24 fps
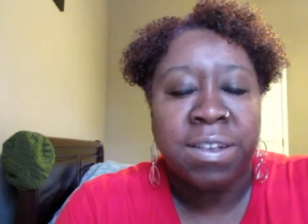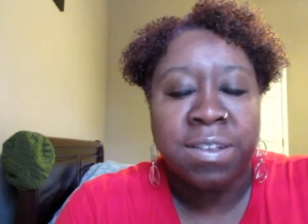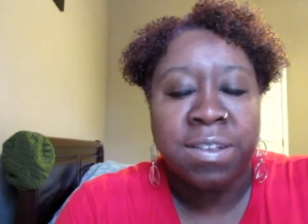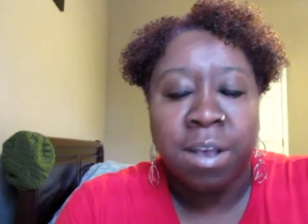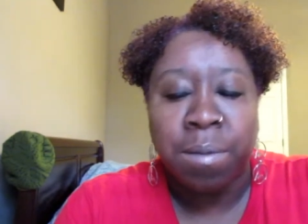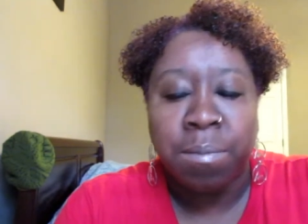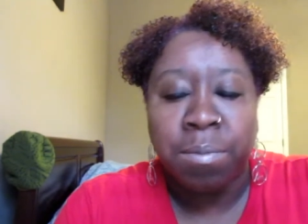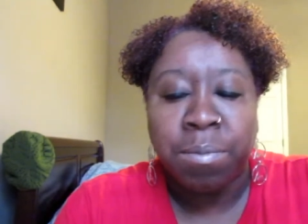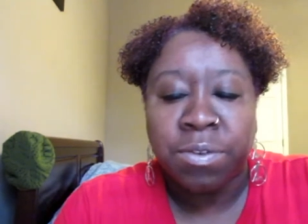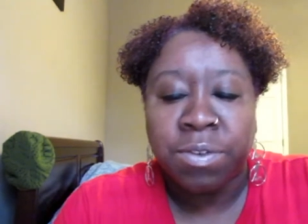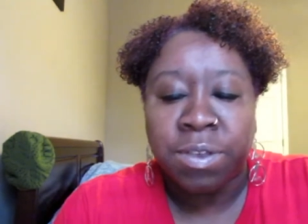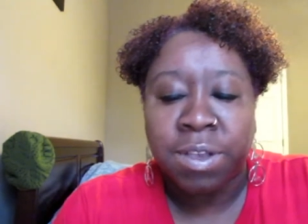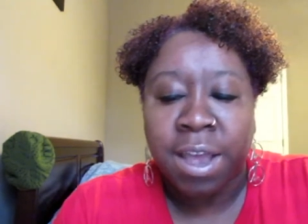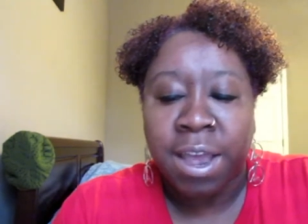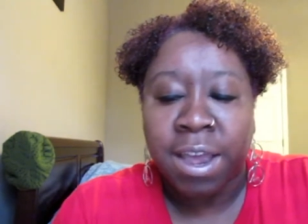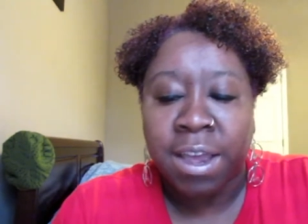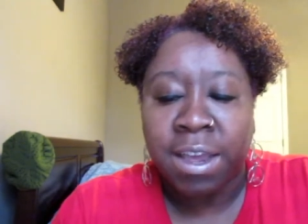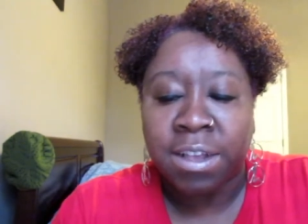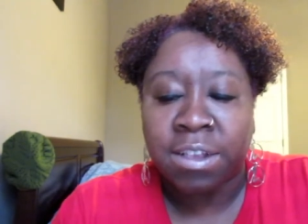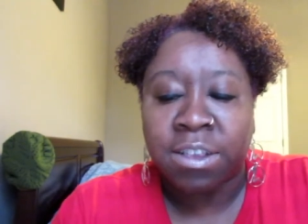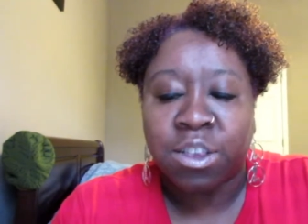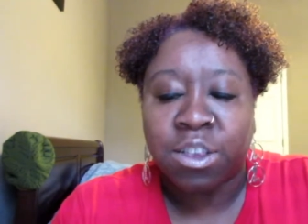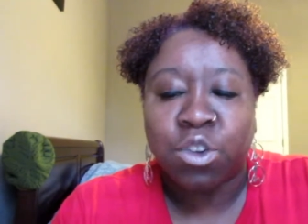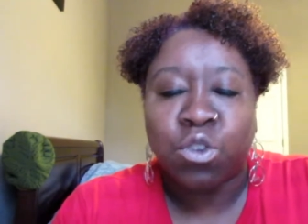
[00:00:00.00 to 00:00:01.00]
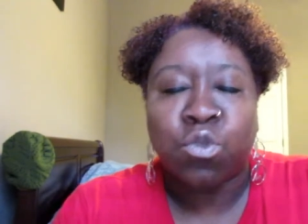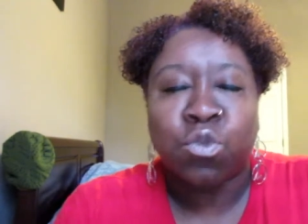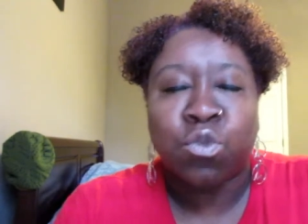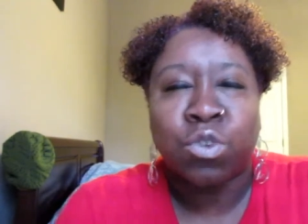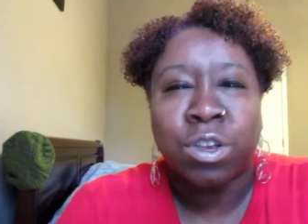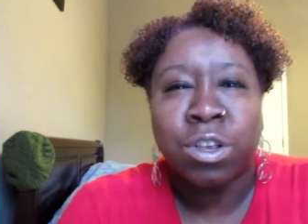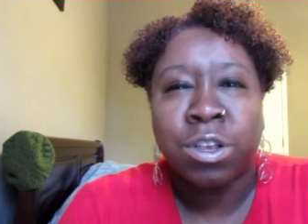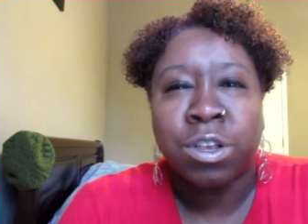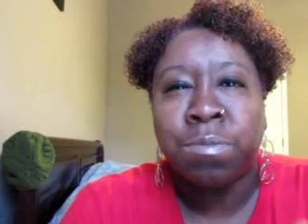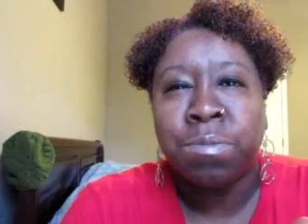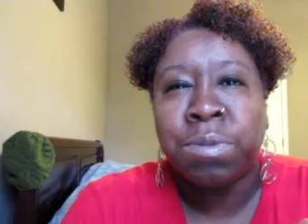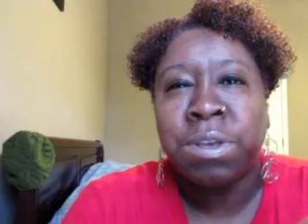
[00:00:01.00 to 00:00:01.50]
It's almost like it's
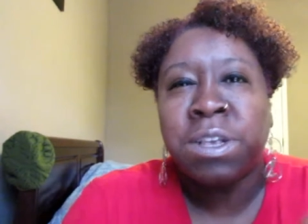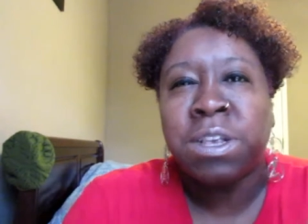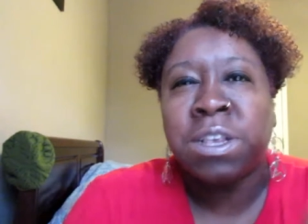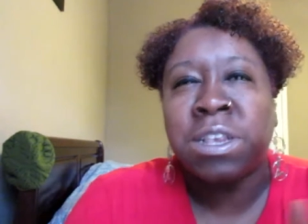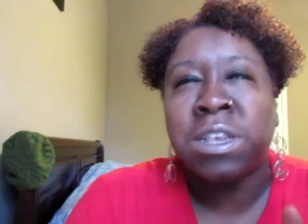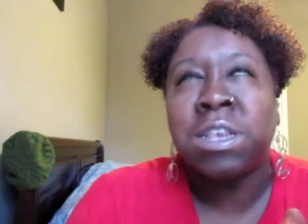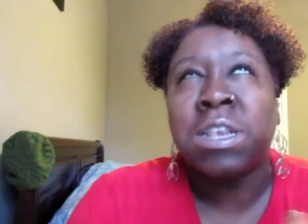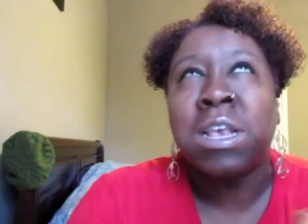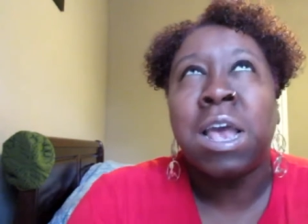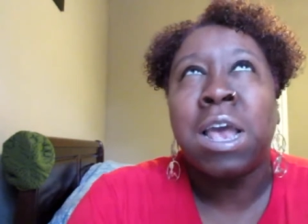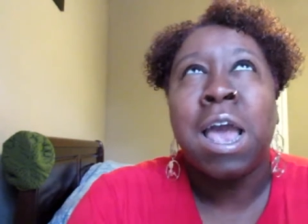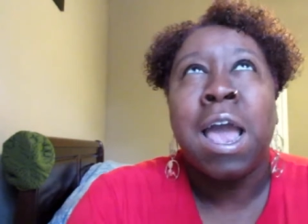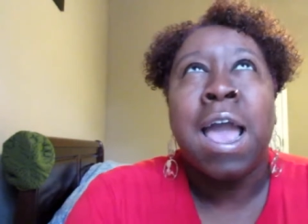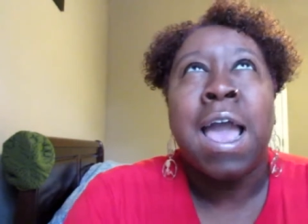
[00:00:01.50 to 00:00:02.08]
Christmas